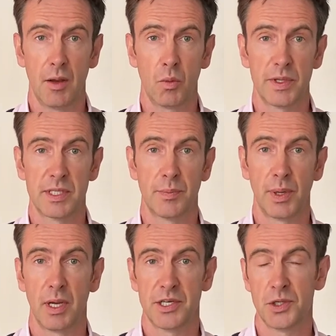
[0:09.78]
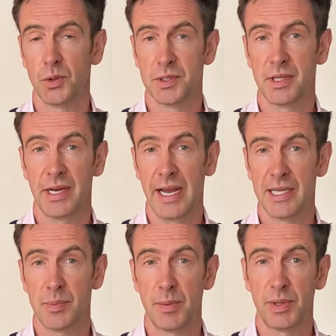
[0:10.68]
with supply shorter than it
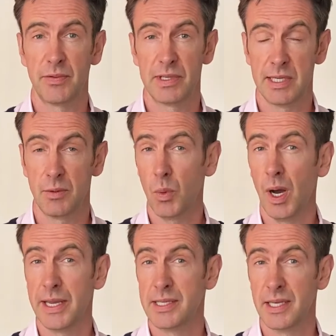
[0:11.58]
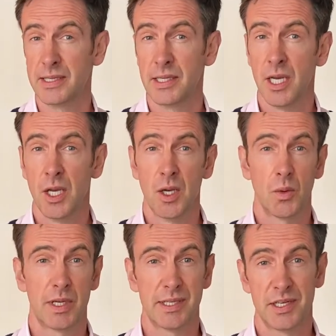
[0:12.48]
has been previously. And why is this?
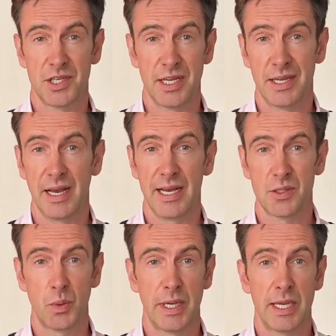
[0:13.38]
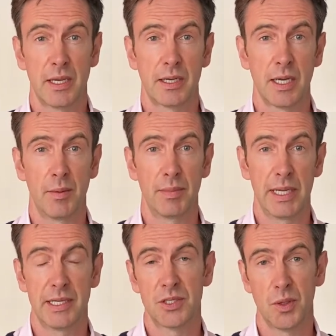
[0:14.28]
Well, essentially, as we come
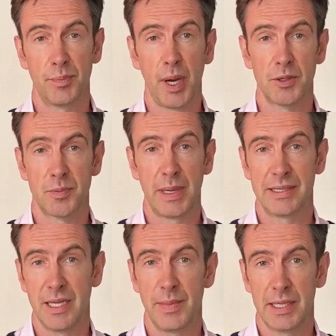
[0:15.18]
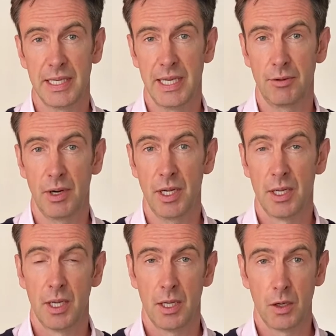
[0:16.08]
into a post-pandemic era,
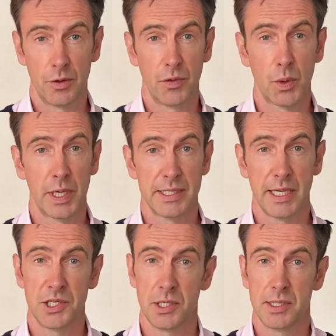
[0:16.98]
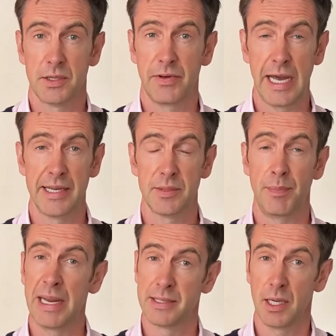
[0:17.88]
a lot of organisations have had
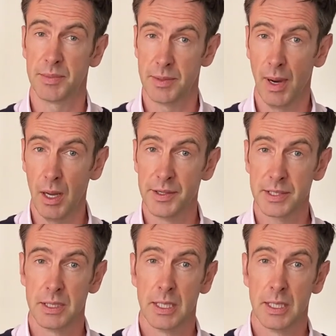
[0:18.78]
pent-up demand,